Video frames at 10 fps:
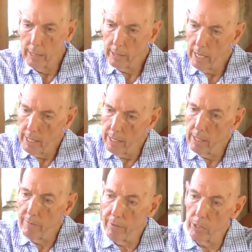let's say, an
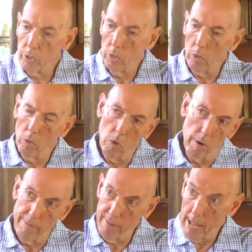individual or
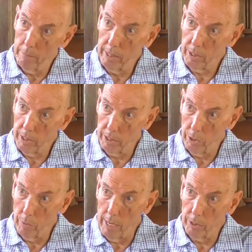a family
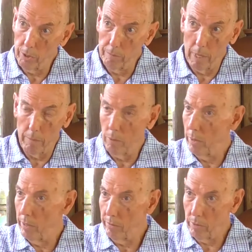situation, maybe
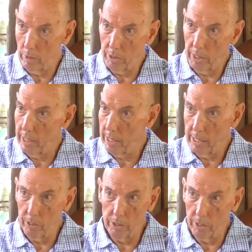where you've got
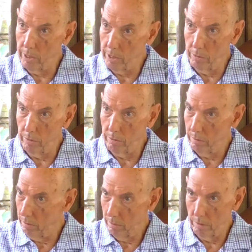teenagers that
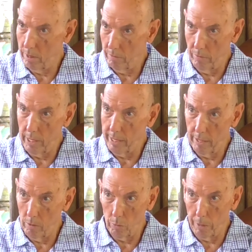don't really
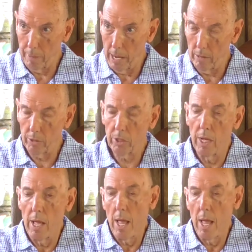get on with the parents,